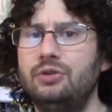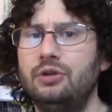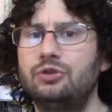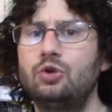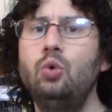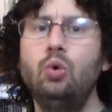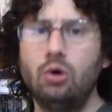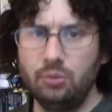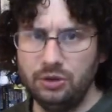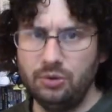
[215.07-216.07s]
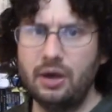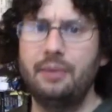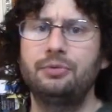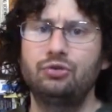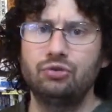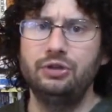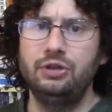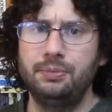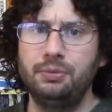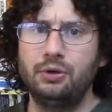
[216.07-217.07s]
that it's cool when you actually
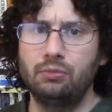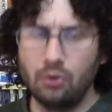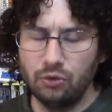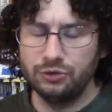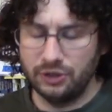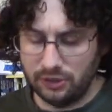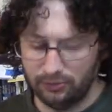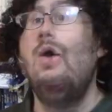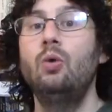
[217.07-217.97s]
dip your rolls in it.